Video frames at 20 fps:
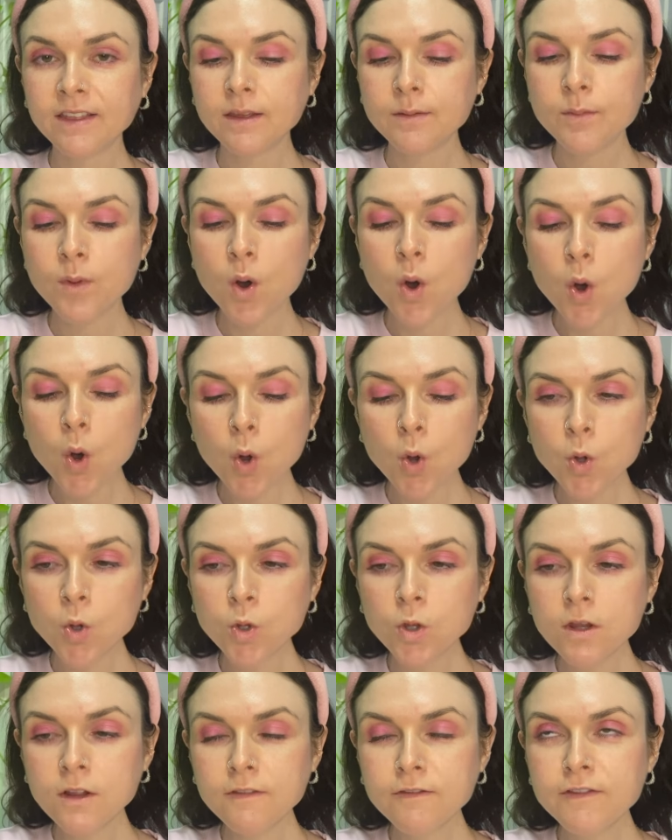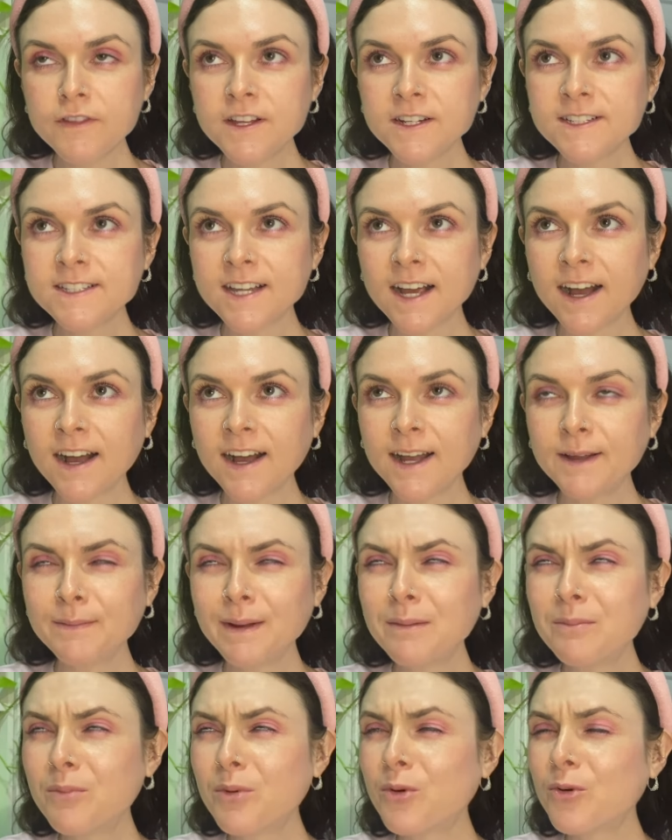them all of the time
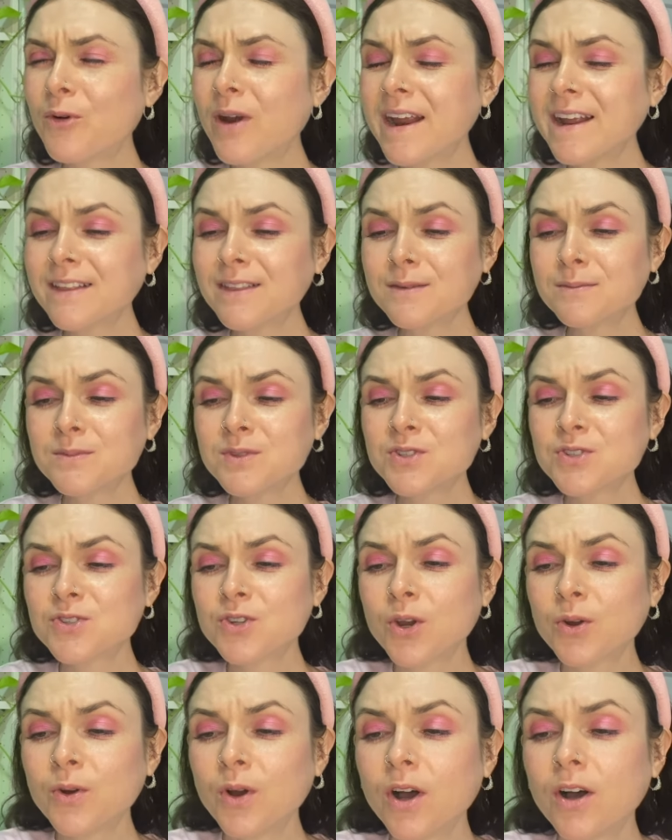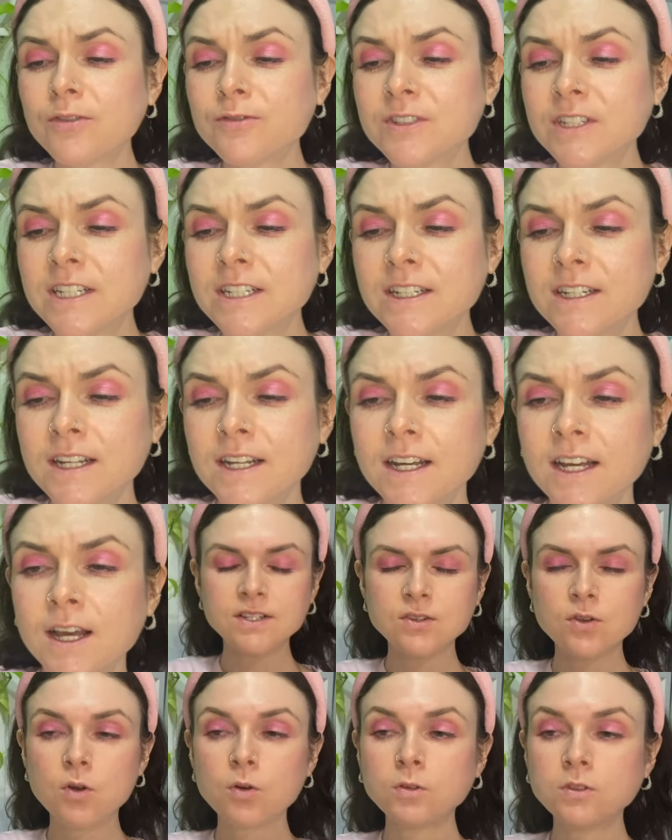i break them so often
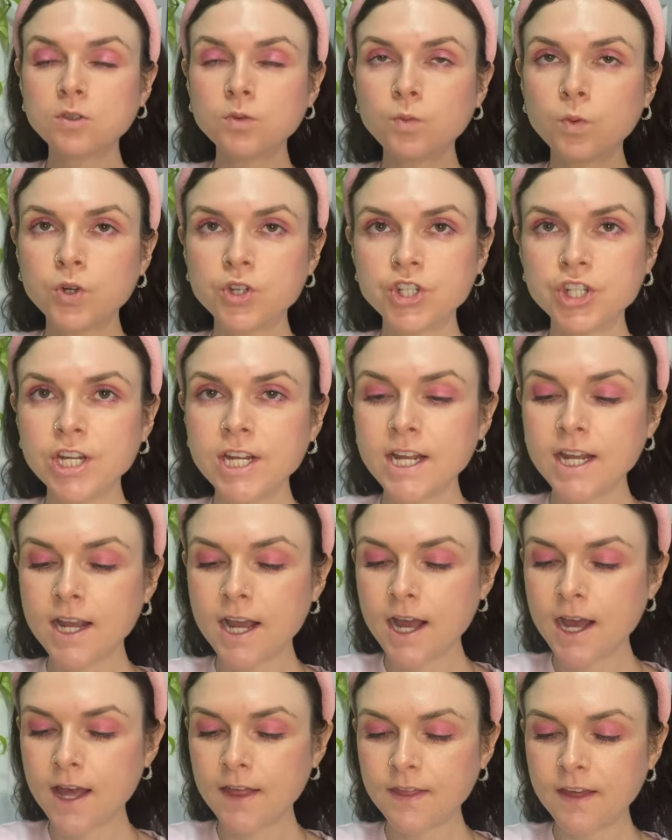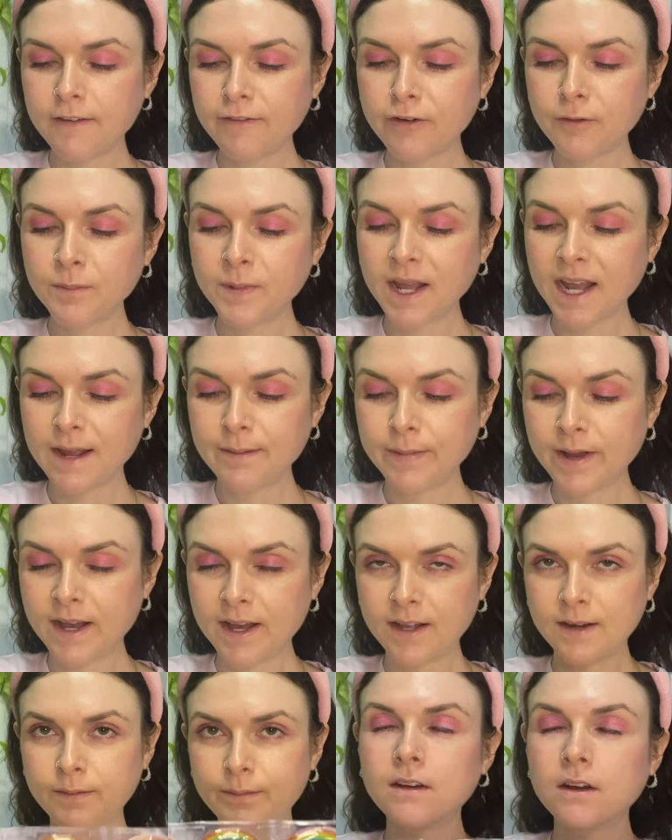it's called a Whooshie they're from
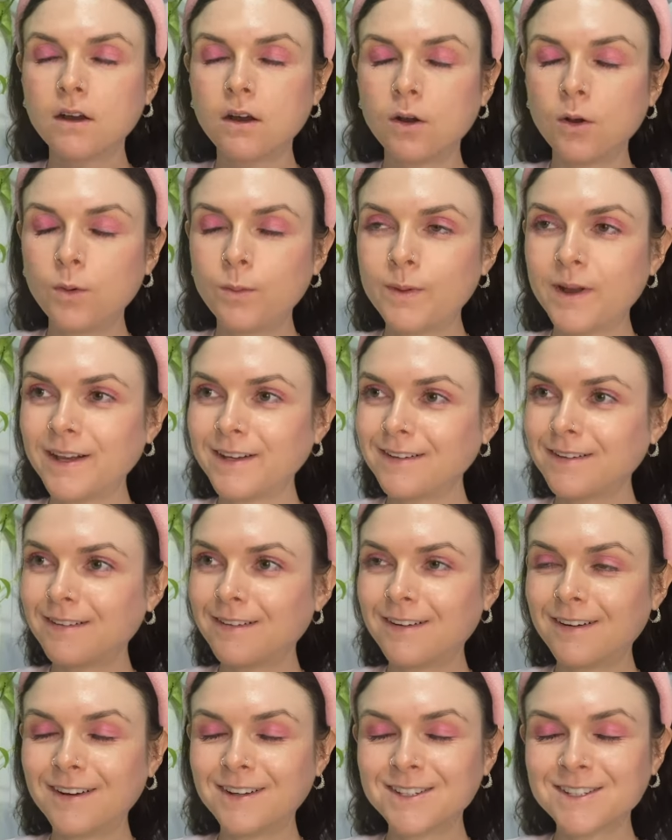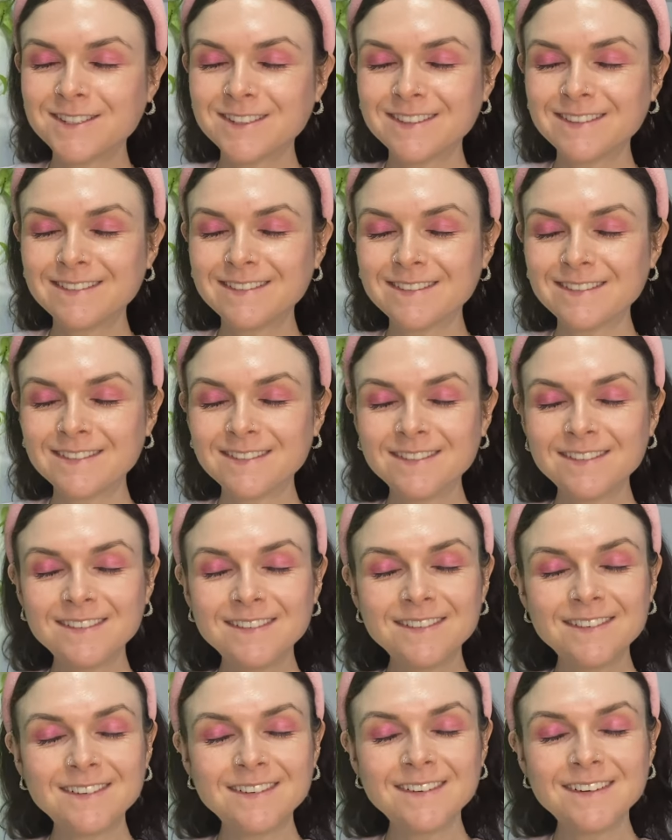Kmart. But oh my gosh.
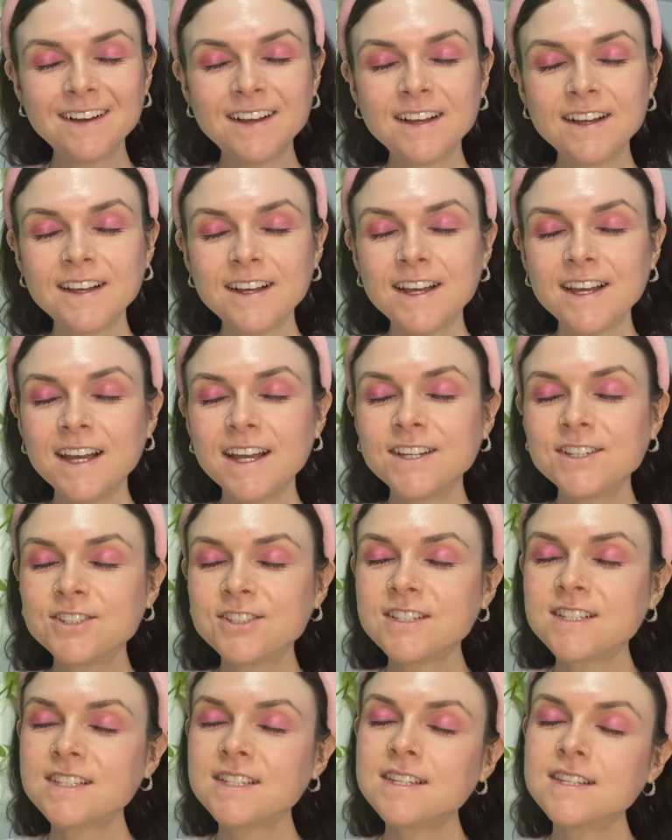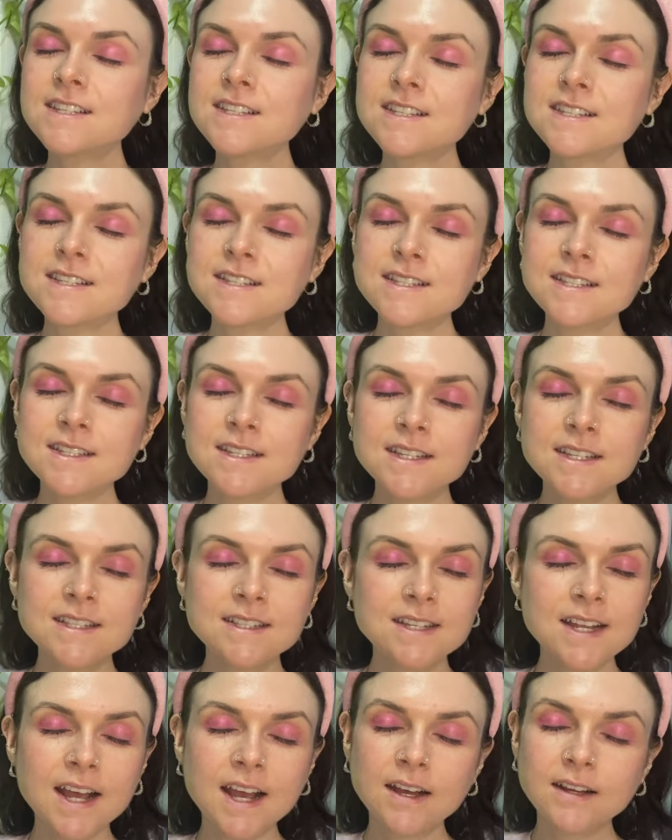It's just this the
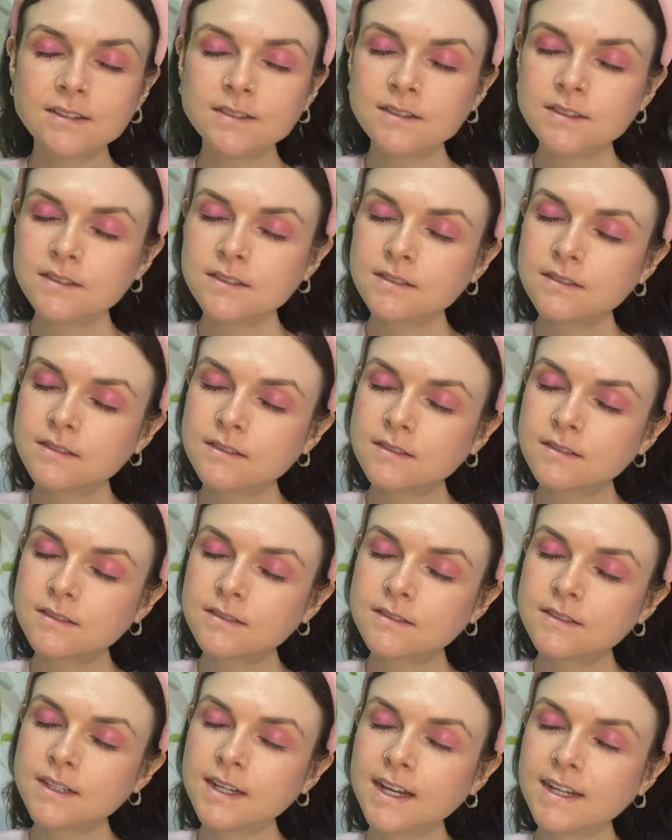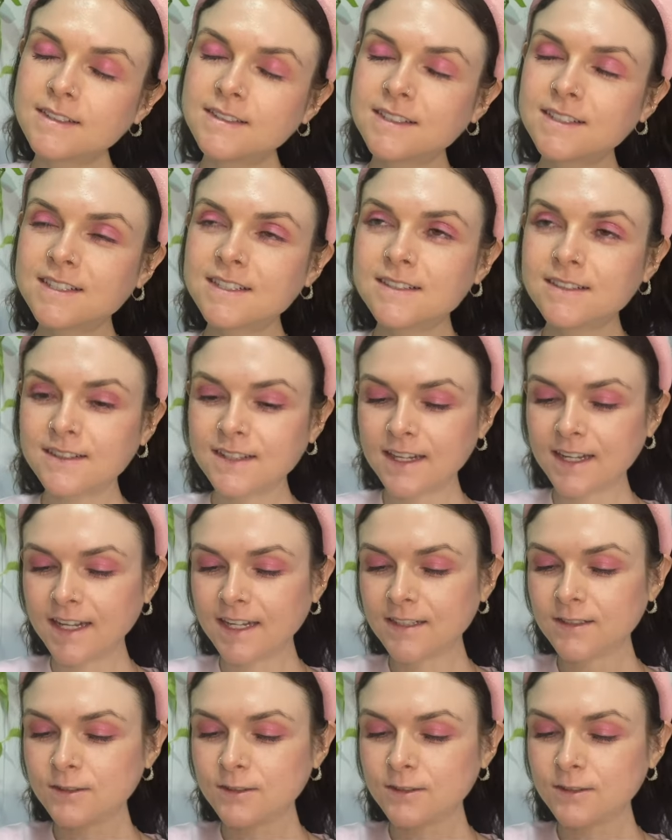sound and this the, it